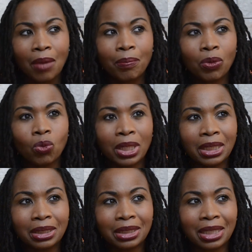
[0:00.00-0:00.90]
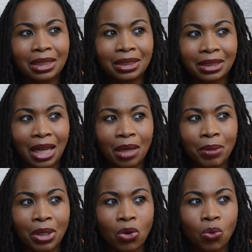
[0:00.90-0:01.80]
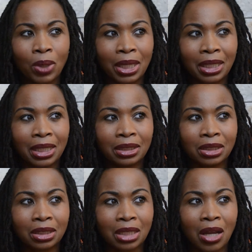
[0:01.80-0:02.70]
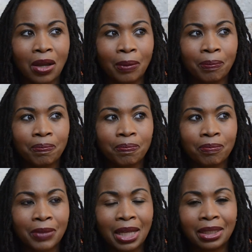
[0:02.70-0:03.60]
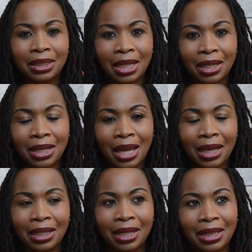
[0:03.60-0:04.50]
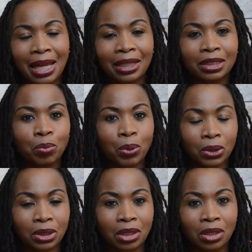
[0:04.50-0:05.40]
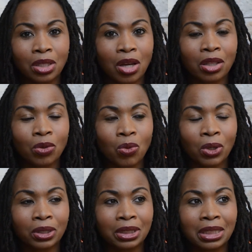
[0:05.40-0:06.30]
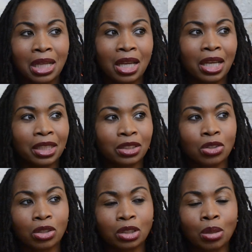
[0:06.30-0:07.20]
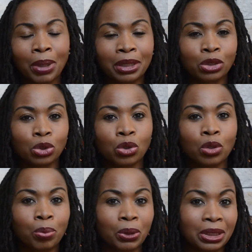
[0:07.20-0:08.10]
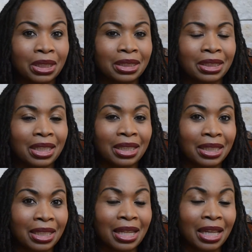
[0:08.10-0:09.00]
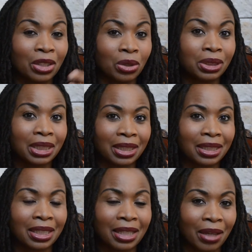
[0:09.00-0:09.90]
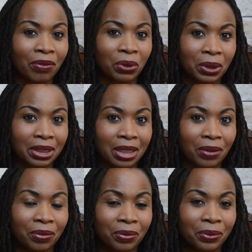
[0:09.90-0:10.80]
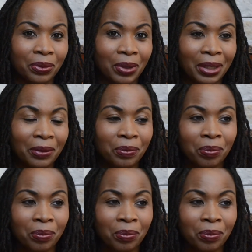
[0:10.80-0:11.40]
But when it's an assignment or when it's a deadline that is personal, in other words, it's not some external person that set the deadline, you set the deadline for yourself, right?